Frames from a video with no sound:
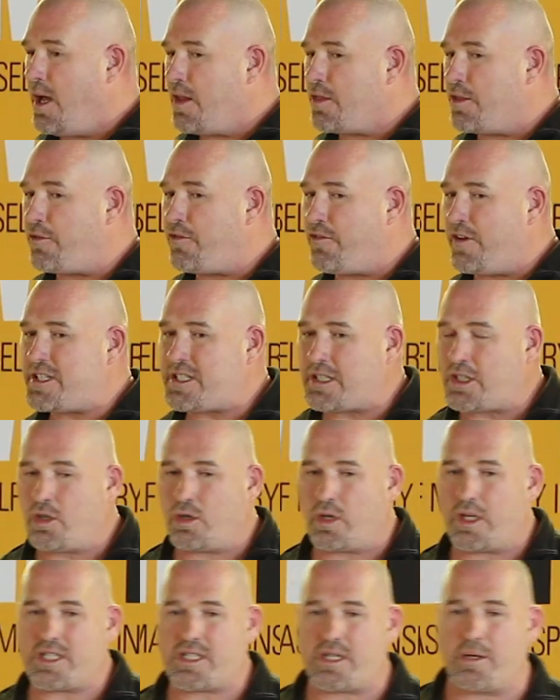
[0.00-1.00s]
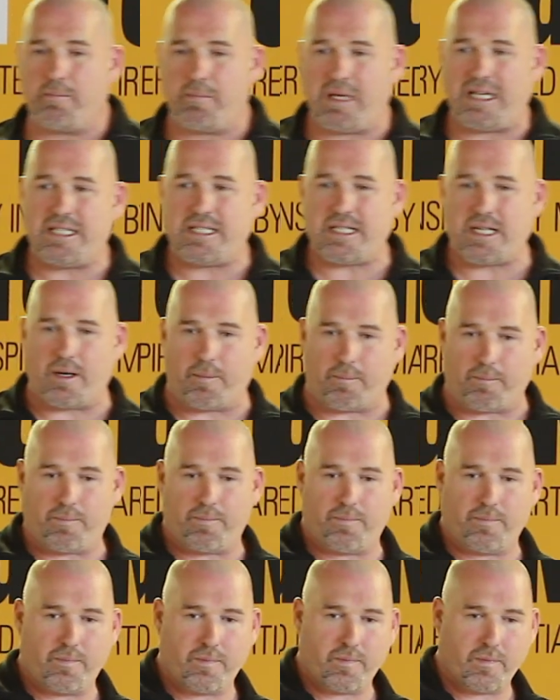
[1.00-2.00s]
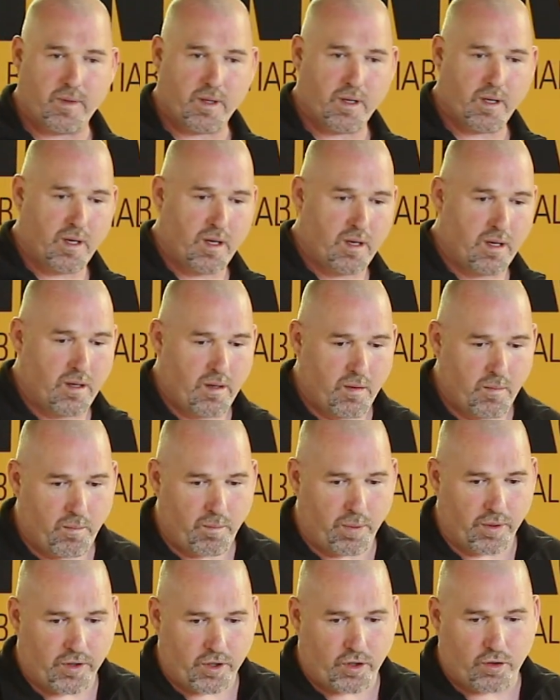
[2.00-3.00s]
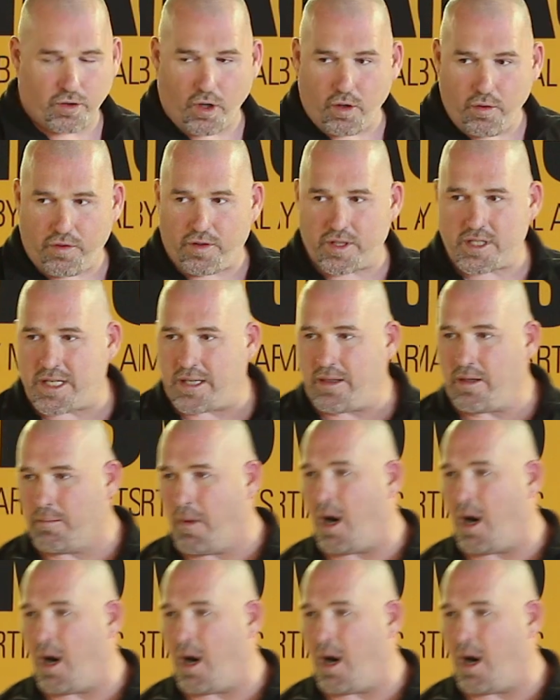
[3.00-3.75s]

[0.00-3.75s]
The physical is the medium, but the growth is in the